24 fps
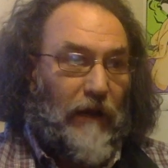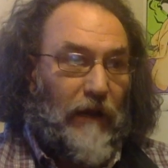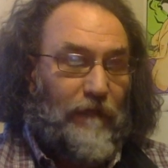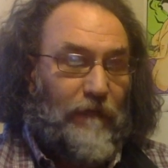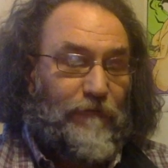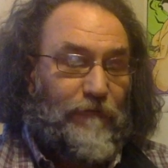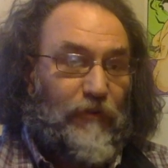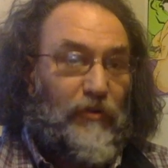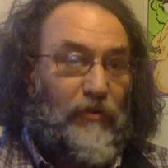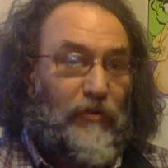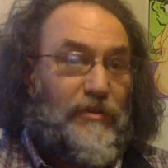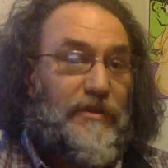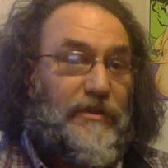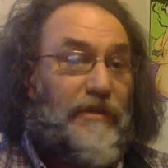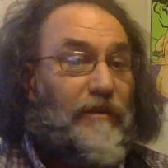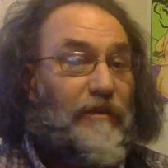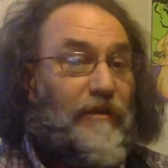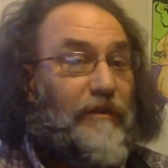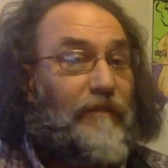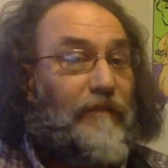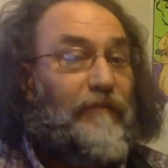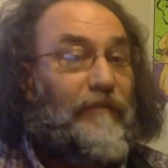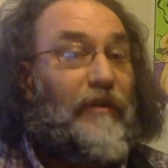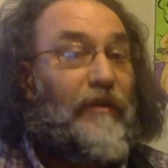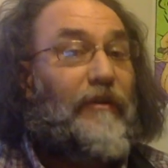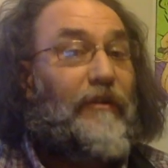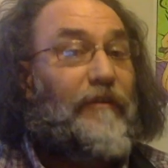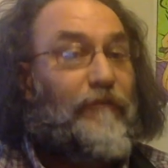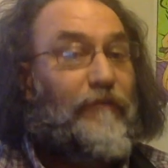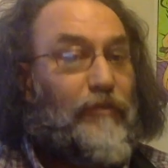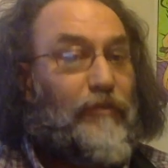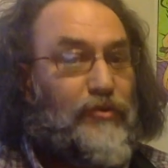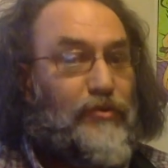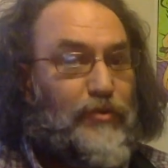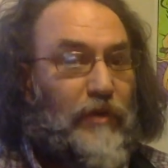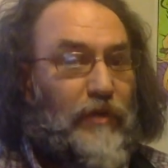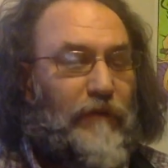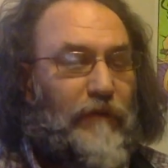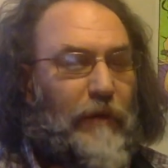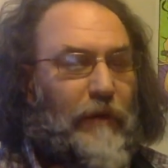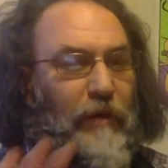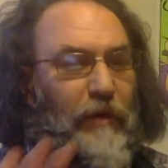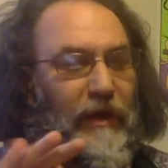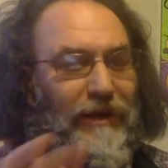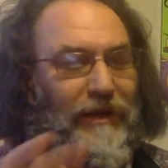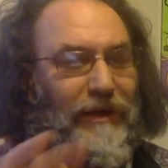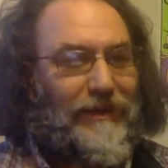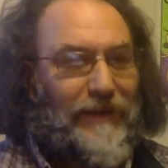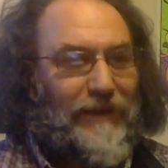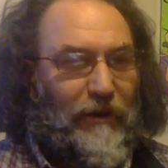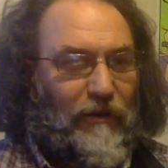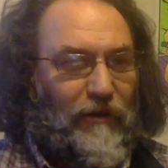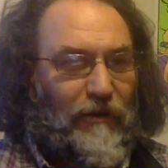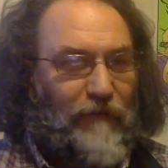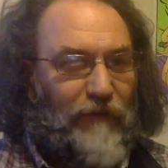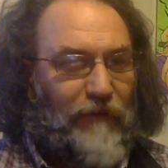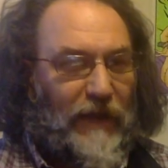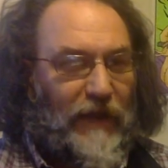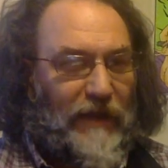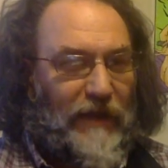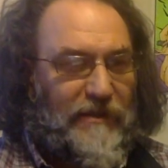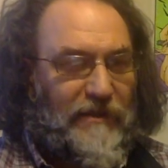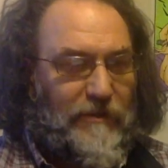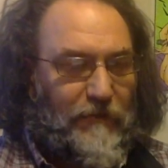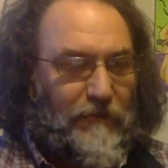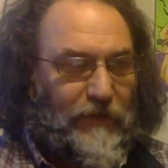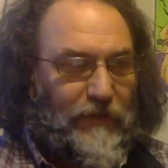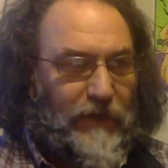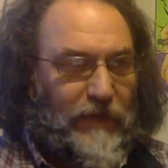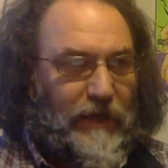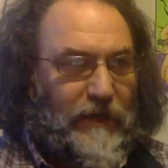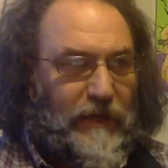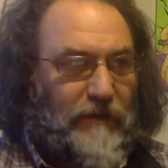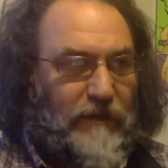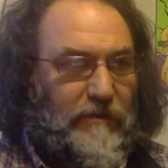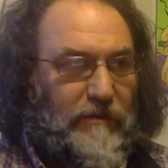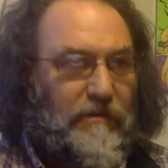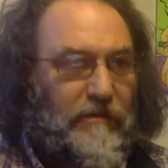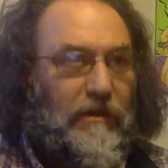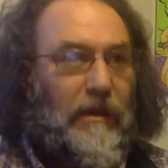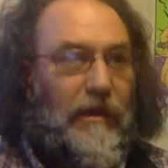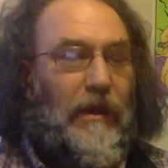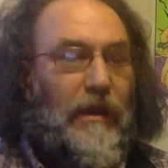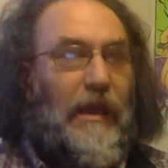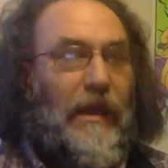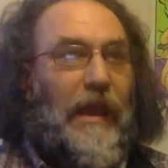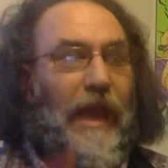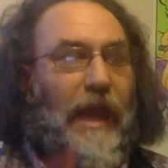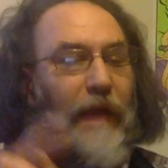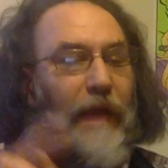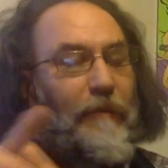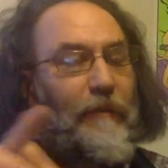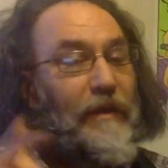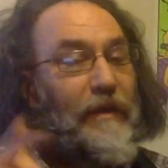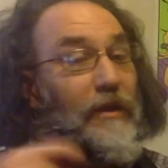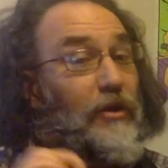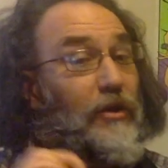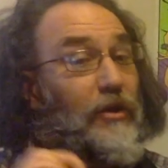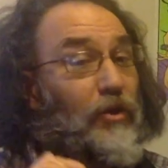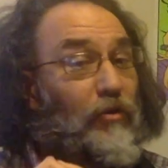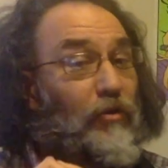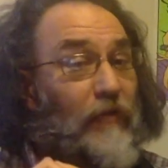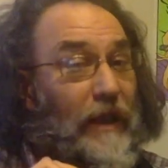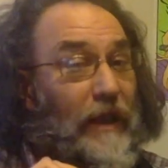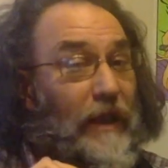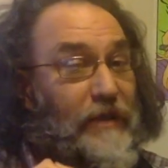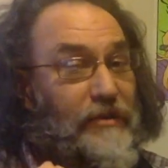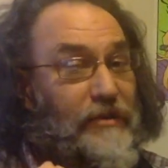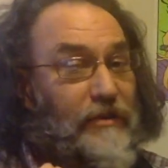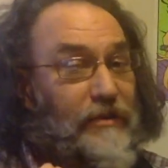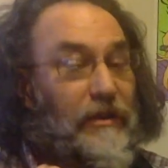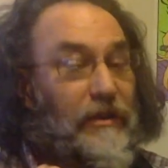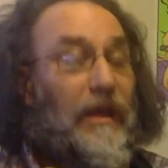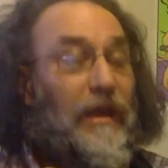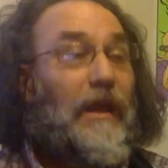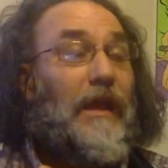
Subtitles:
first the very first riff. I want to clarify some things and make a correction.